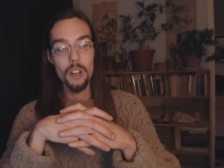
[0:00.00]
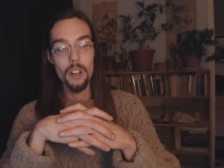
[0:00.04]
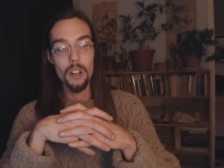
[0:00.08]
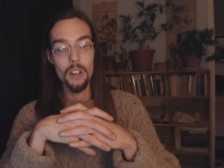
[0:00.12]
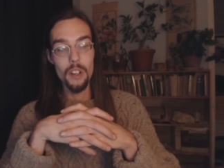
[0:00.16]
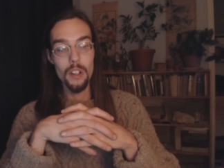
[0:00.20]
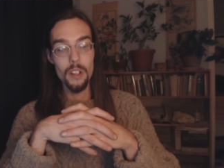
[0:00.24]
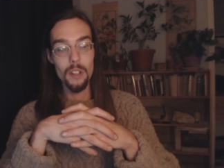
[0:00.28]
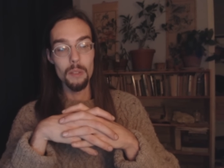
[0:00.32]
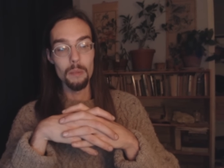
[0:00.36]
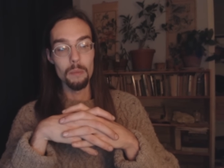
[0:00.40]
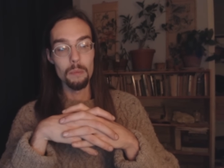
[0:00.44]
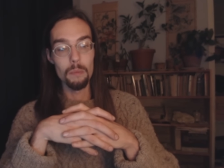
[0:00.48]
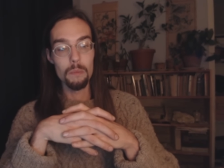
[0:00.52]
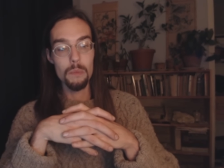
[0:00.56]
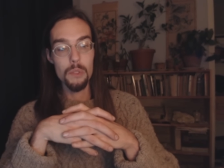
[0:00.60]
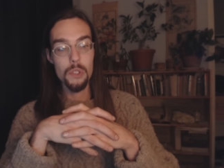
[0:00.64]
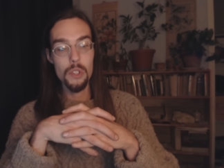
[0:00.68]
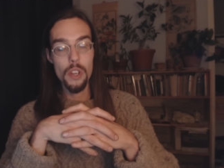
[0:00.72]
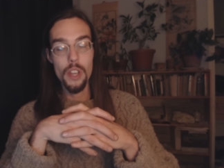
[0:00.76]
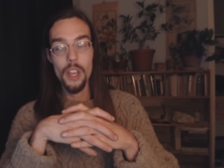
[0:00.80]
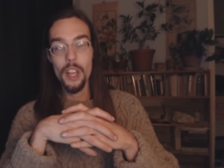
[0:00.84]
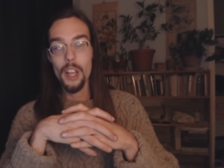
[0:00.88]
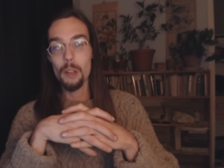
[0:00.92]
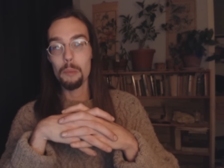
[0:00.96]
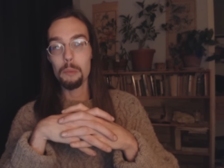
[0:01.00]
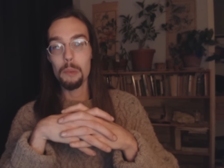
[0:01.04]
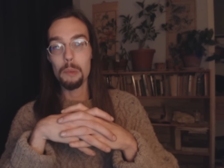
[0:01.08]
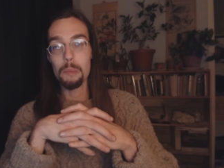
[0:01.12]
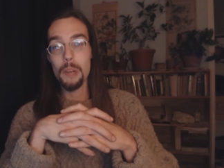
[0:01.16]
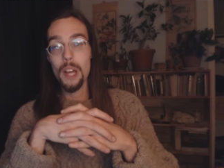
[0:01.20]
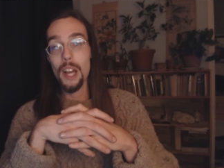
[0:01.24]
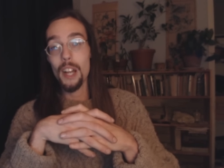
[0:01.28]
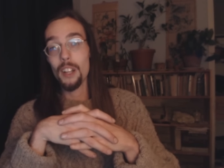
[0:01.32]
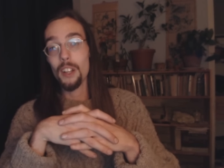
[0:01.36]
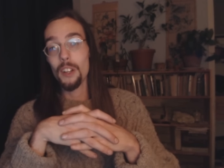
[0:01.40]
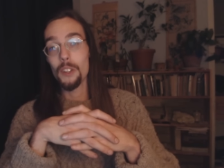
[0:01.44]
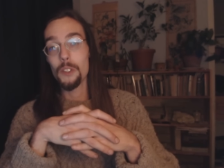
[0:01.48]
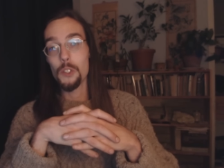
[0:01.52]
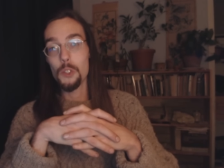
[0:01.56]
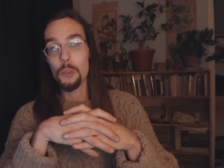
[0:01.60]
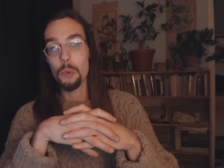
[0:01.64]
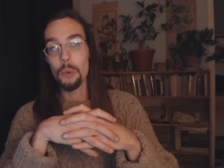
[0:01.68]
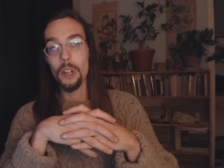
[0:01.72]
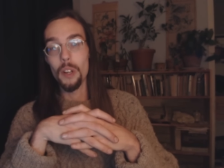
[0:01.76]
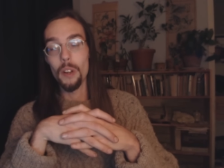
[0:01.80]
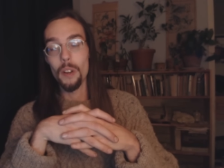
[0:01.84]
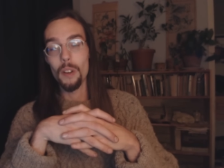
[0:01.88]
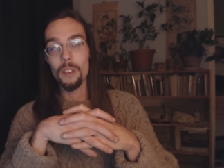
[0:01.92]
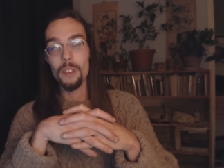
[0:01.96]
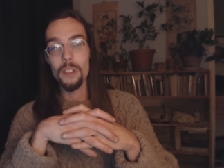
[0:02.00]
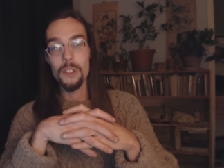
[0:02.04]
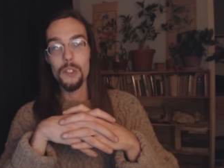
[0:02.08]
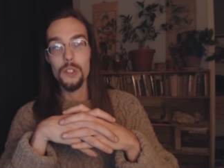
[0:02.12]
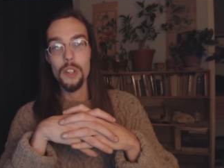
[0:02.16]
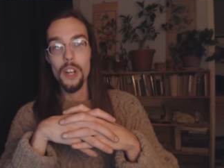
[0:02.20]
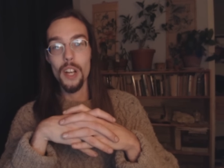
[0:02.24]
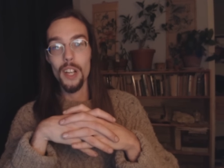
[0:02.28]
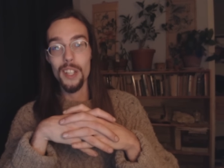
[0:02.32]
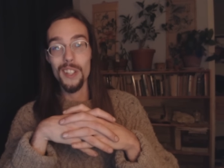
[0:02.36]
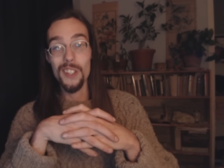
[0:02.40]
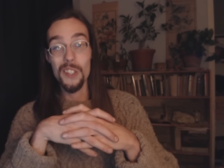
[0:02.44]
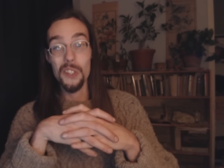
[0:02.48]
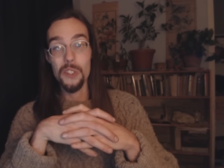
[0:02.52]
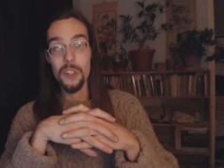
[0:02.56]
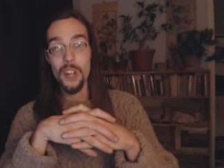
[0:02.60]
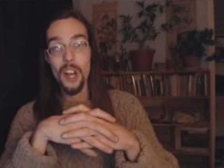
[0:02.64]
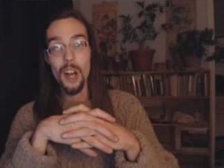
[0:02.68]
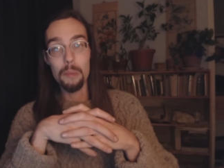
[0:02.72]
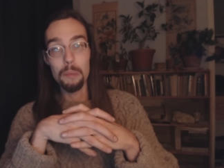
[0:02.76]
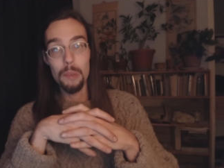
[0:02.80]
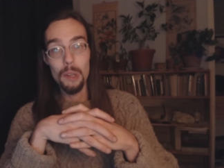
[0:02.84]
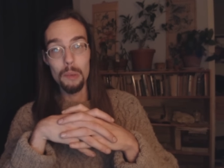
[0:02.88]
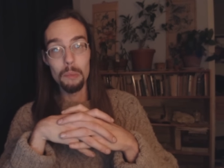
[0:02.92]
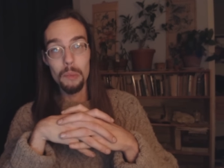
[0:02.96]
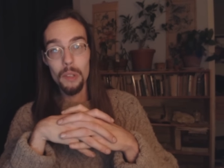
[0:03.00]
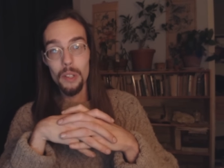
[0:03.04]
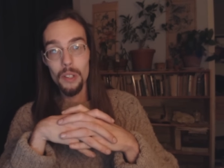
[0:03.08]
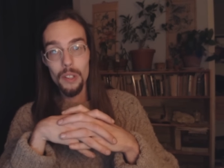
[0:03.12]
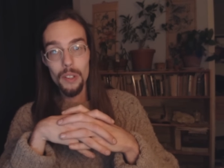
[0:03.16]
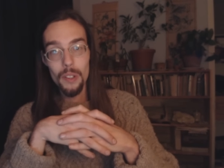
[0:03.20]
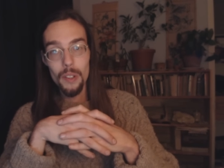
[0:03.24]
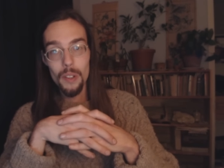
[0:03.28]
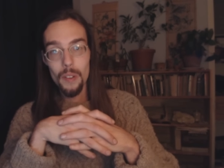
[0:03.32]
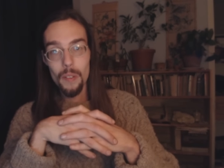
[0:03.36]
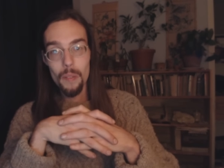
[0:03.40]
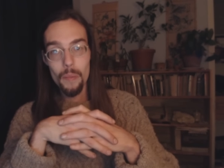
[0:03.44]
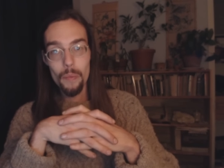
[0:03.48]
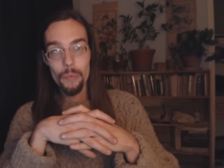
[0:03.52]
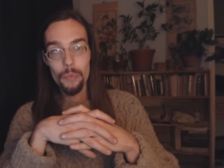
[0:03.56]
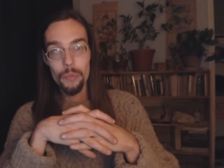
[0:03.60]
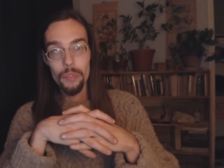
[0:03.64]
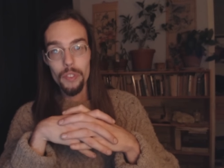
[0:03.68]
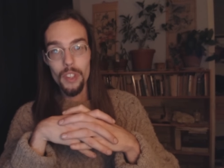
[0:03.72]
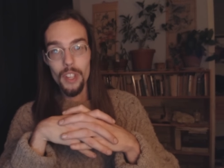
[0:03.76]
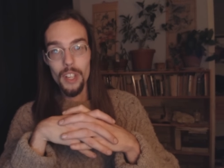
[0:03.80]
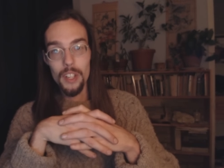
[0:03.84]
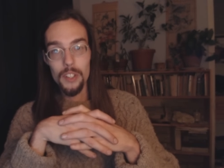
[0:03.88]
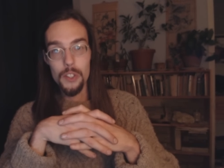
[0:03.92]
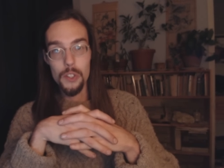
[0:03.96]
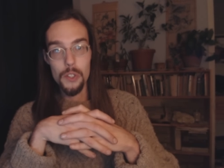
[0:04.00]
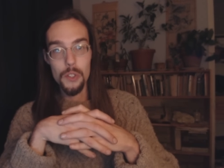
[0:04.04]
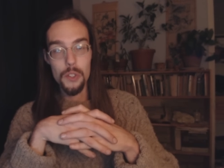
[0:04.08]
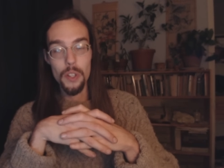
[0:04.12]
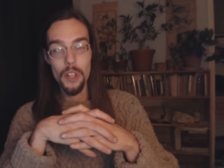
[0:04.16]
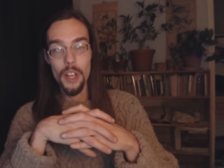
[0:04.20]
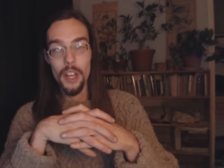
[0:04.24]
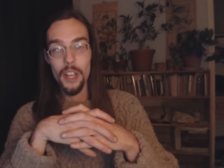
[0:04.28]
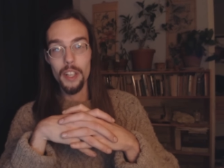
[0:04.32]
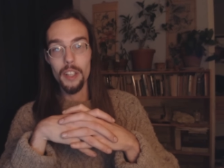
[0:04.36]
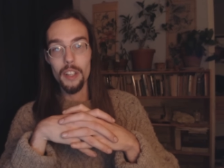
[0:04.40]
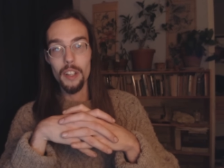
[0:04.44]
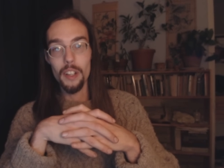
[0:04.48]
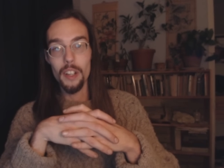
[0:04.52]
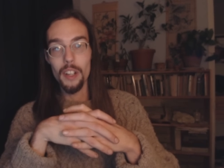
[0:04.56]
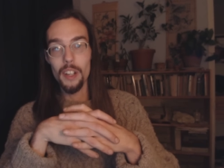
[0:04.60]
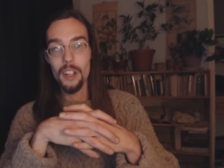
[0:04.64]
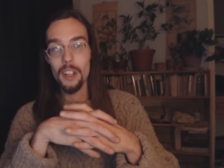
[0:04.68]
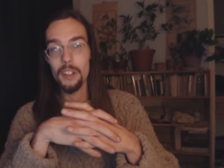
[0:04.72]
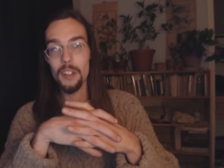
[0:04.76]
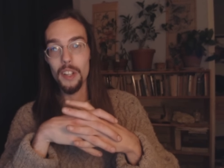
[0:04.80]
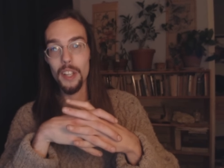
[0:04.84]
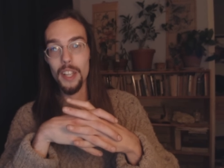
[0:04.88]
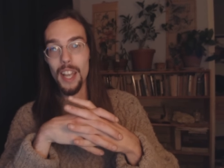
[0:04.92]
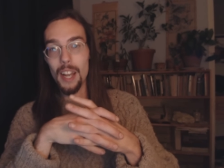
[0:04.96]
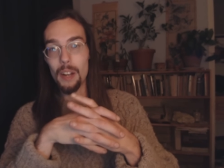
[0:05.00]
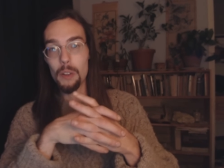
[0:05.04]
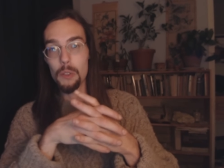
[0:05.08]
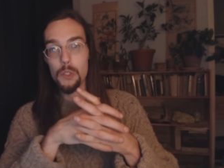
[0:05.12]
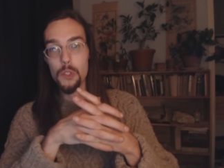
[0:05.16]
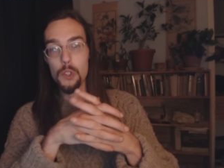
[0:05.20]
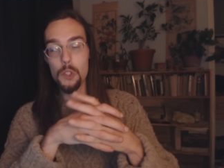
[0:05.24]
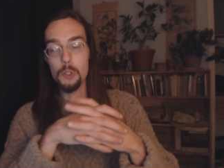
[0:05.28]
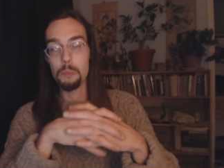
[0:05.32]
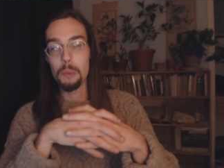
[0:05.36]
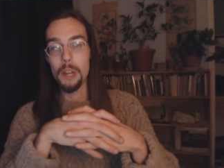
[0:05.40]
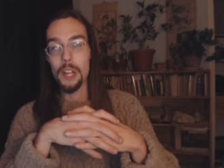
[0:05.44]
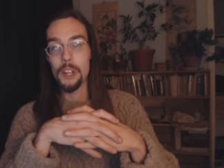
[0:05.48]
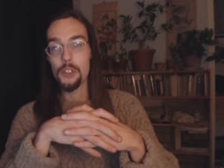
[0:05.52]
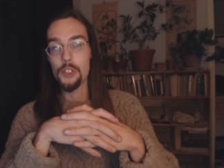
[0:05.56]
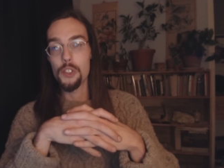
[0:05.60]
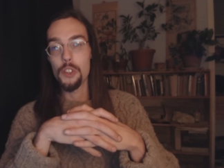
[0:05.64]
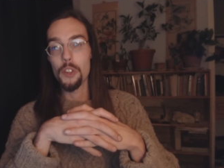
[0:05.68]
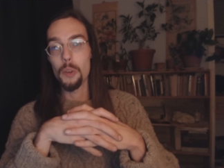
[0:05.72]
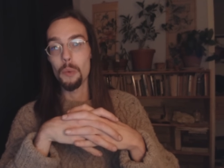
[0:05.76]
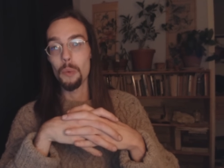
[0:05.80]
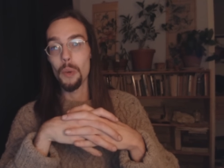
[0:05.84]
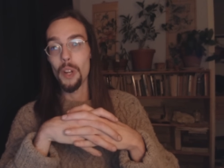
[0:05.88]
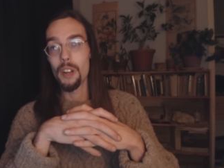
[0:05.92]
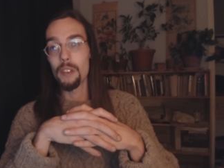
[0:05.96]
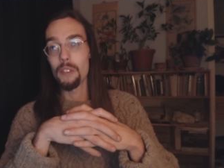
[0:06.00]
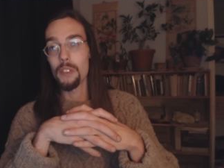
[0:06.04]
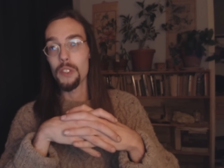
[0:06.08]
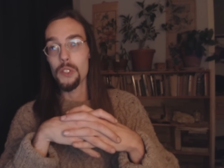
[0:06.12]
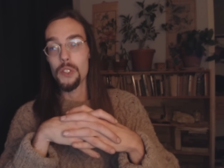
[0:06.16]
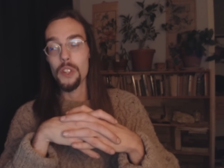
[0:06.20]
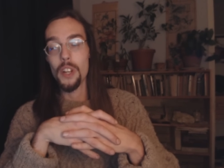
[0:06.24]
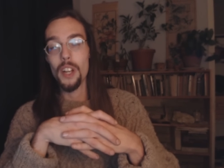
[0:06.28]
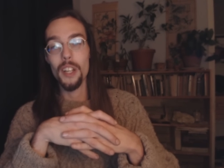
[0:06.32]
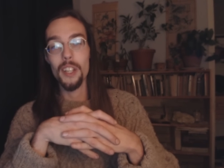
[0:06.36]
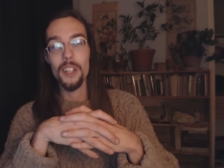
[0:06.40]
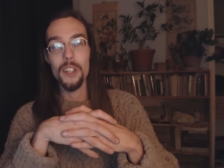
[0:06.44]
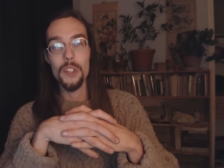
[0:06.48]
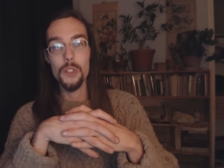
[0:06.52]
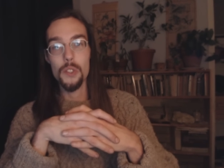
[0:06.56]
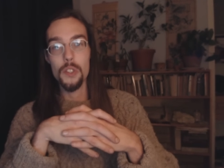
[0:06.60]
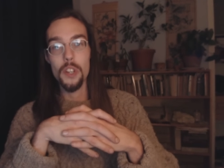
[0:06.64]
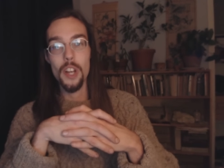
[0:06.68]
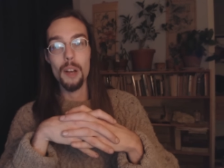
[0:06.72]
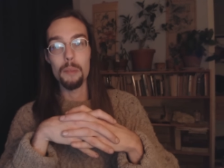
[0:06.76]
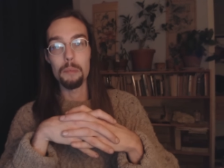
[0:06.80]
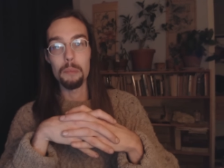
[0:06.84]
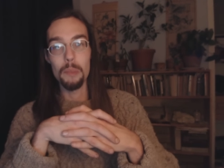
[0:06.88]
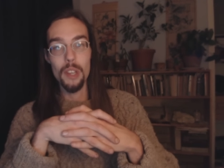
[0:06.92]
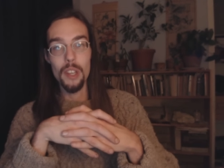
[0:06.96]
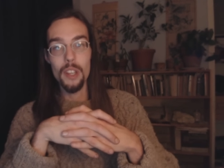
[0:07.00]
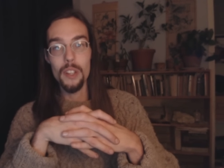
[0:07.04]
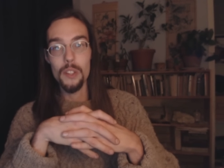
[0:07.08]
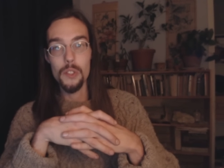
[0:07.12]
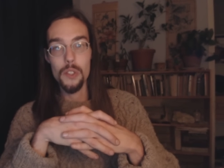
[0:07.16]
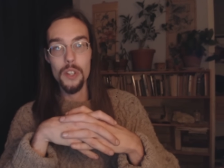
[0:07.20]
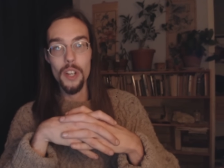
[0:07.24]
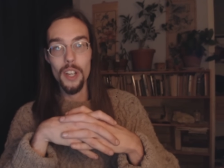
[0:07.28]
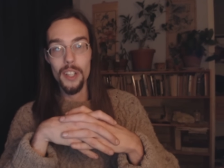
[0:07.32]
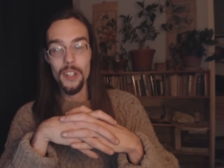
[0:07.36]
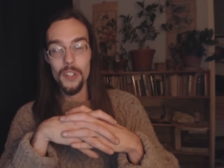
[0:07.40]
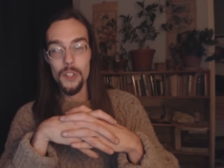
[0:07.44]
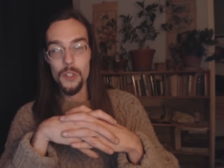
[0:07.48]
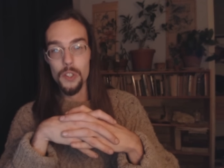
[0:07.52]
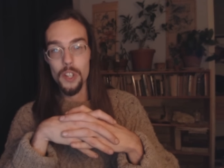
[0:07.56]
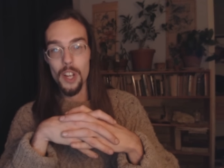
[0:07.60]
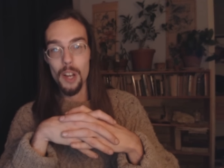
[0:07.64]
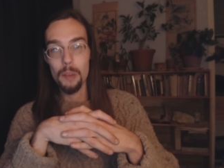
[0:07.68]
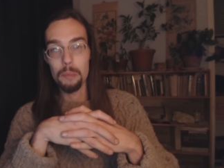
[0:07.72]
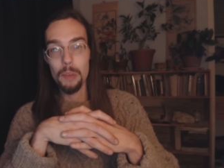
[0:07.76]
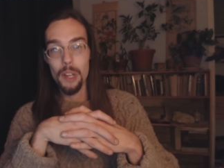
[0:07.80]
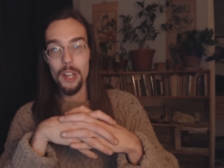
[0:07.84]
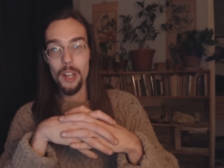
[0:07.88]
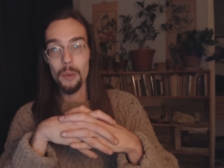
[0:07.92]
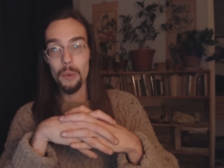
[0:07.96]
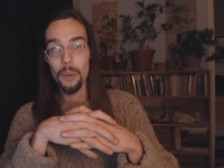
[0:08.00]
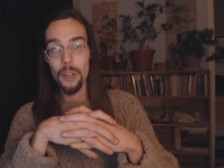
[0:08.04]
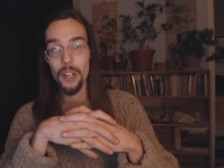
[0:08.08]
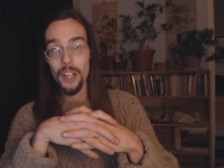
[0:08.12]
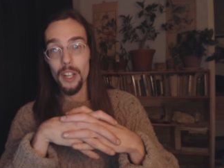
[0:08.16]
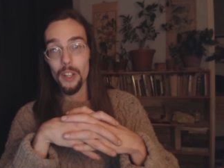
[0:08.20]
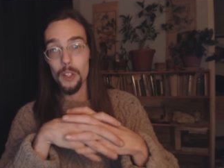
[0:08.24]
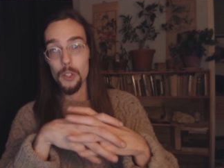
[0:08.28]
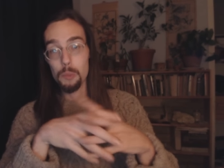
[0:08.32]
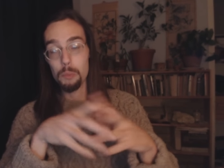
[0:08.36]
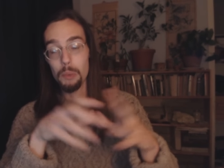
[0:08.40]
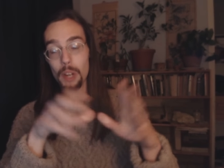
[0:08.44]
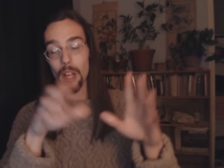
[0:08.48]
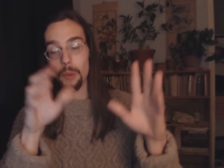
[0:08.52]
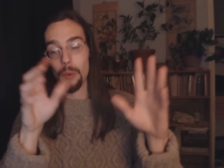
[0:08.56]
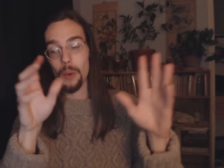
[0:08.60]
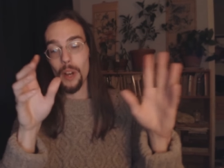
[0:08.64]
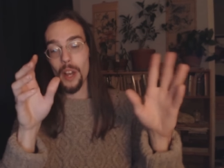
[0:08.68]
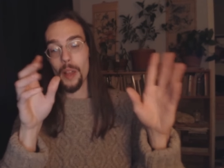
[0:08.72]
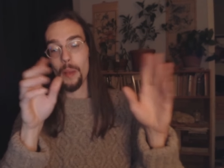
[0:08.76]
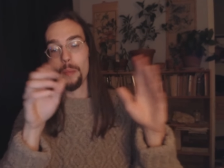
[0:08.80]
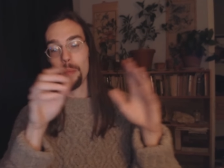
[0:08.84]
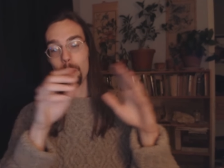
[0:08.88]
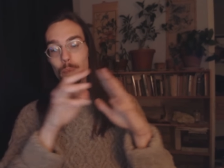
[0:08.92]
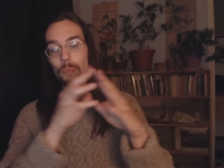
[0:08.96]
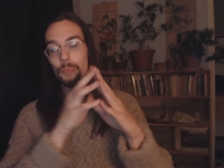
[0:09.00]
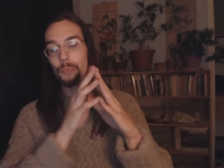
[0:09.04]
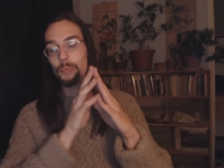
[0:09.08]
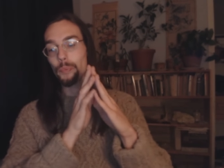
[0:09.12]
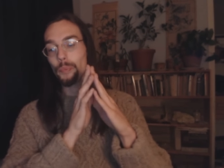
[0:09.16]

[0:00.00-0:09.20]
Uh, so yeah, I'll be back on Twitter. It's not going to stop him. It's just like uh, an account suspension or whatever. It's not going to stop me. It's not going to stop anyone else. By the way,